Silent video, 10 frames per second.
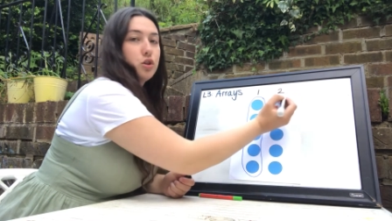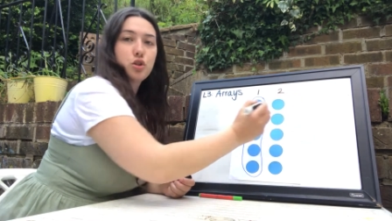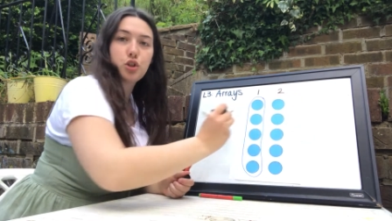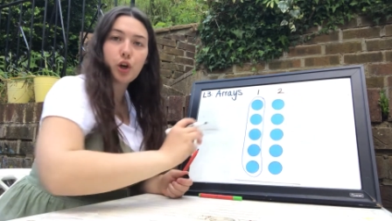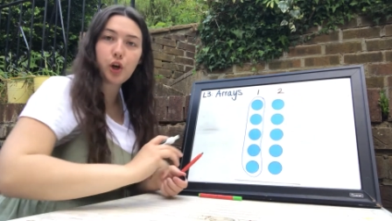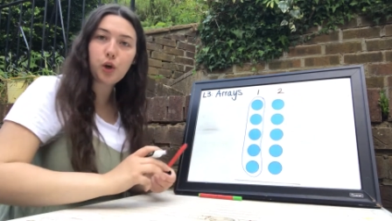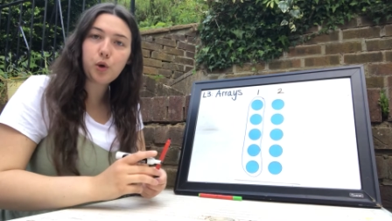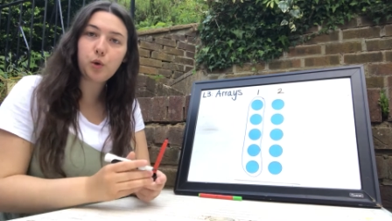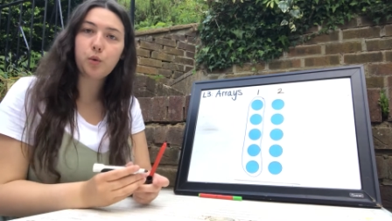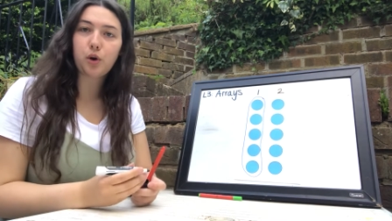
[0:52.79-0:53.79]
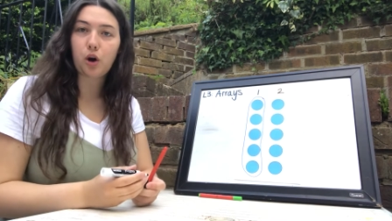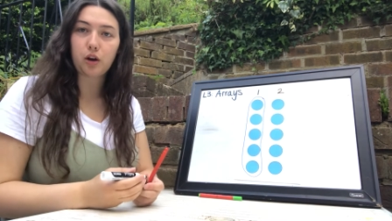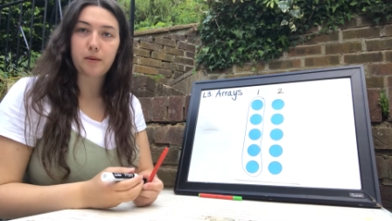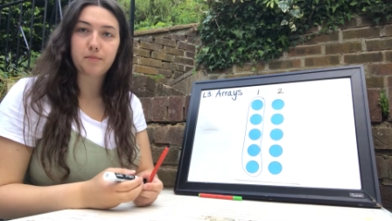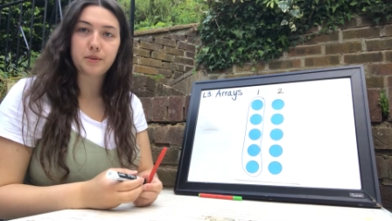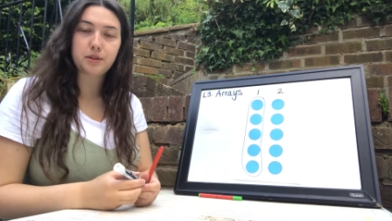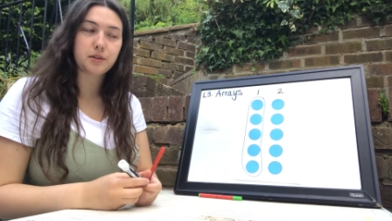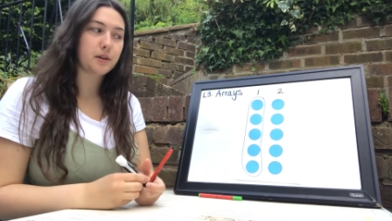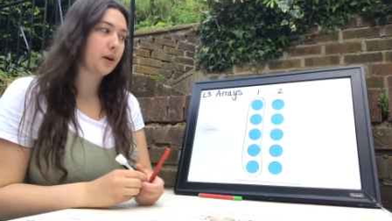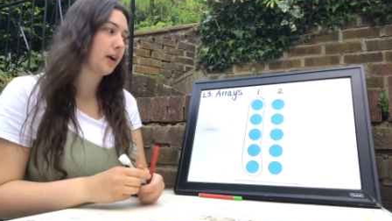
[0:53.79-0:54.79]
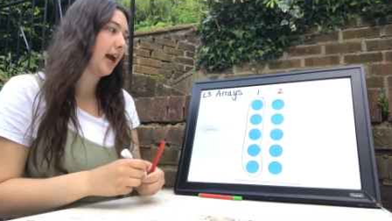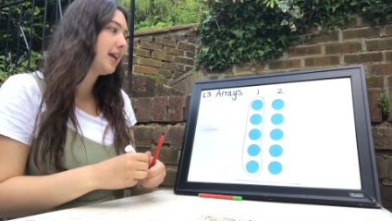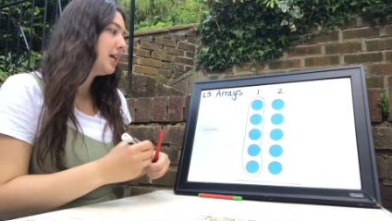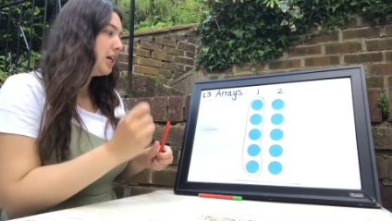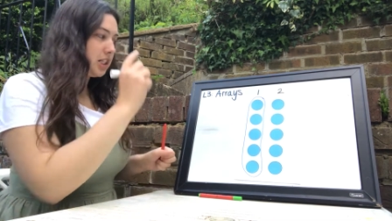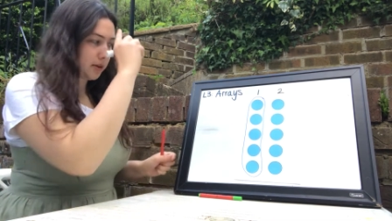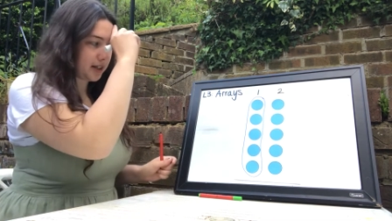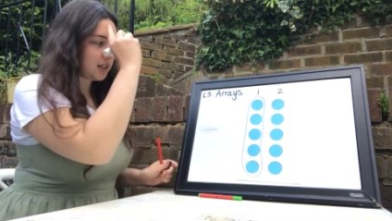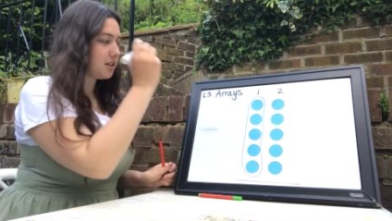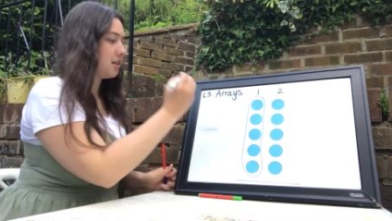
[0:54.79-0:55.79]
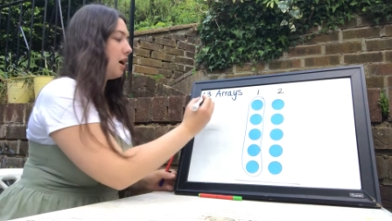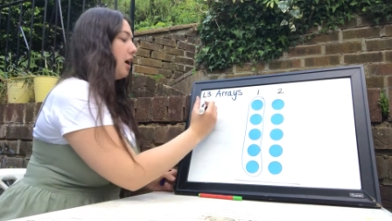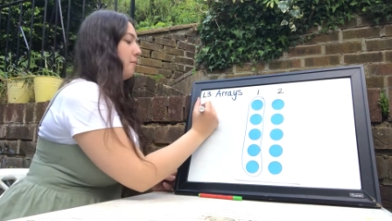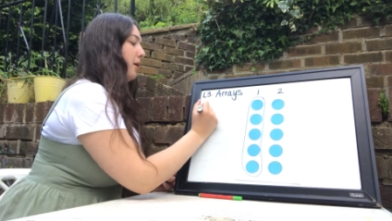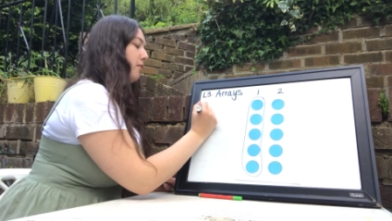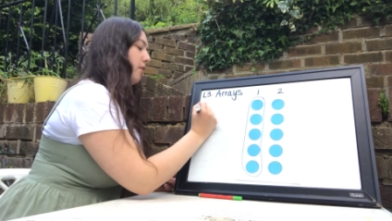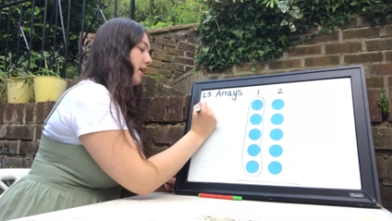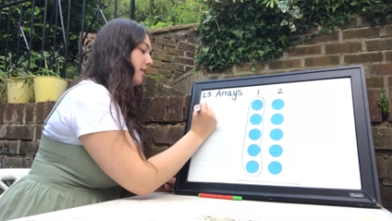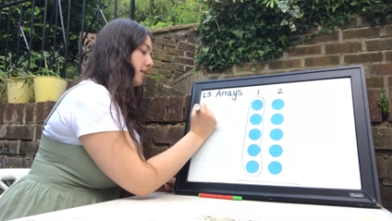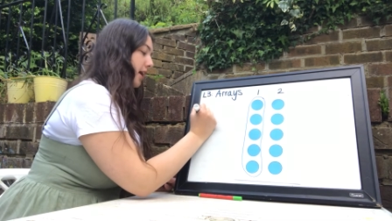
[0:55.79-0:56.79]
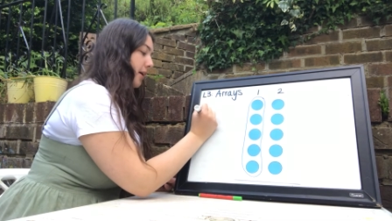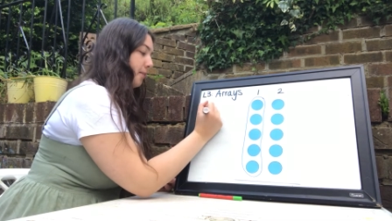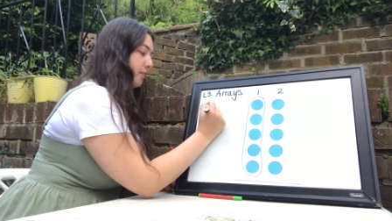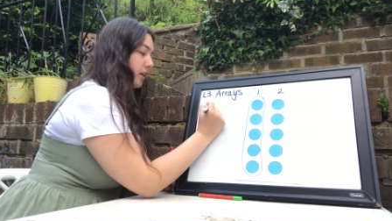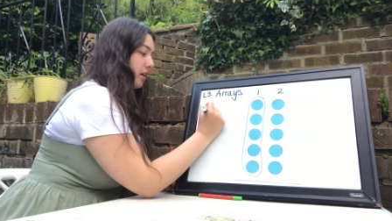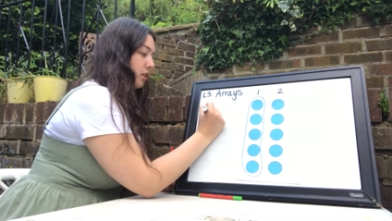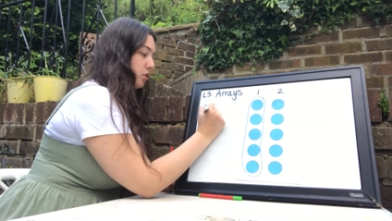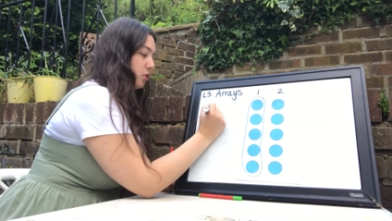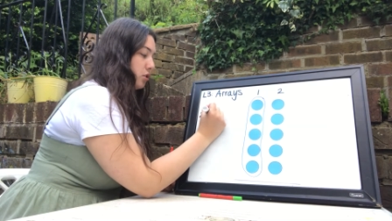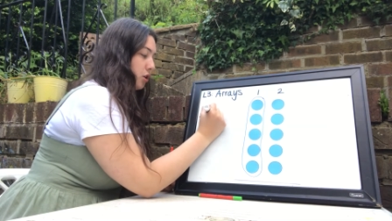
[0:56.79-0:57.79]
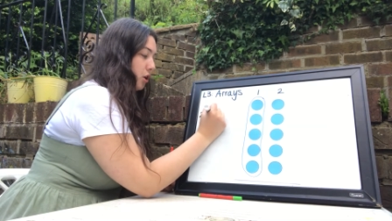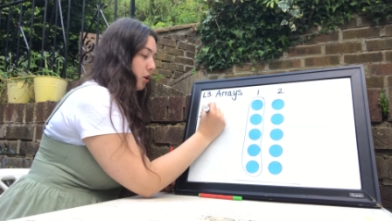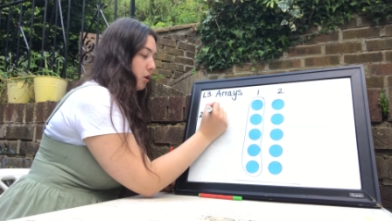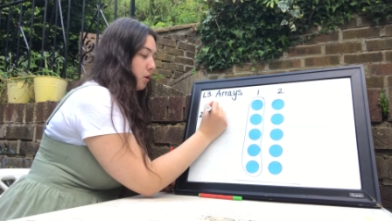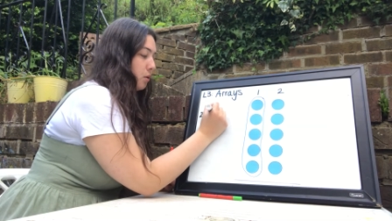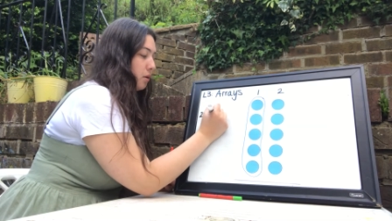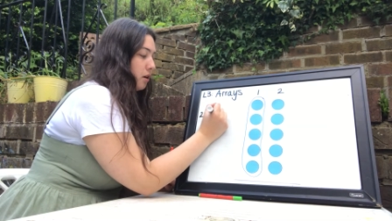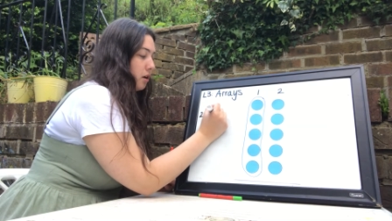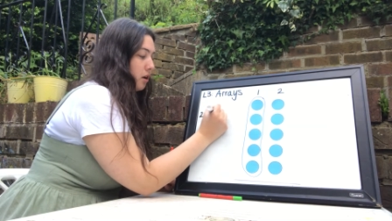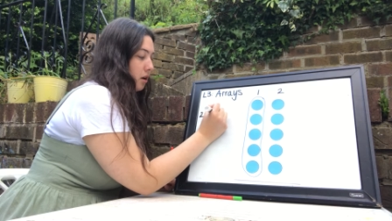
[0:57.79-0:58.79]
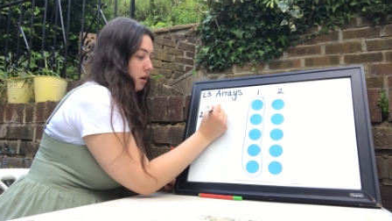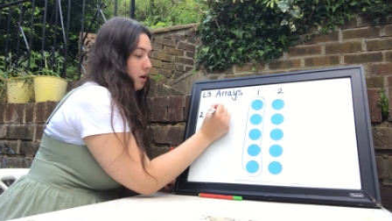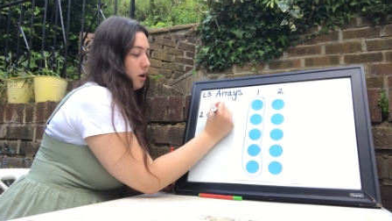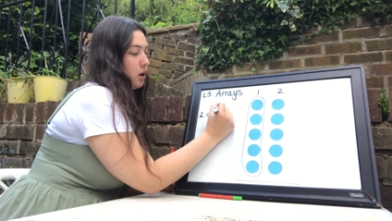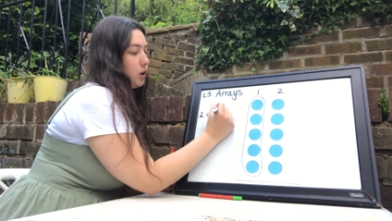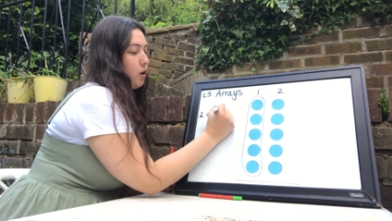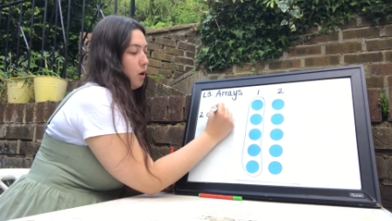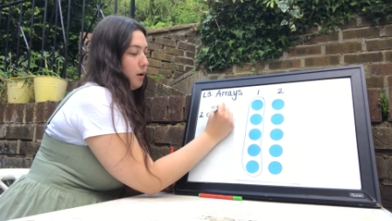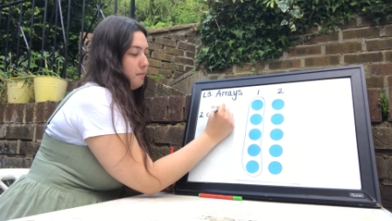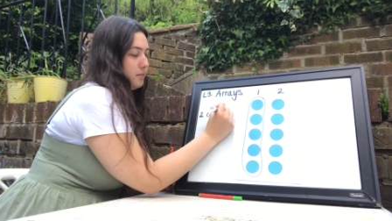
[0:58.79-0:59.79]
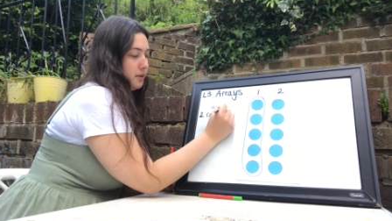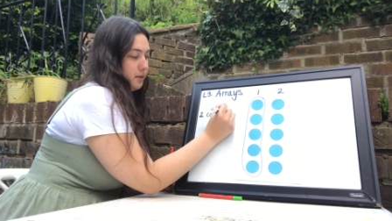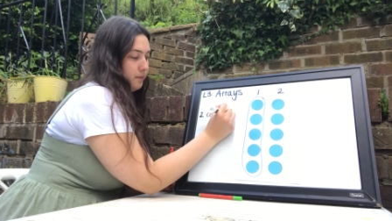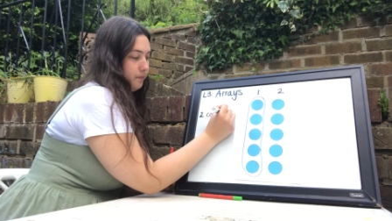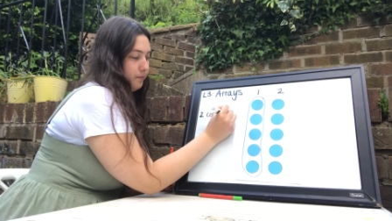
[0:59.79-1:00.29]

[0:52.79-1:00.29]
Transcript: two columns, okay? So I can start by writing two columns.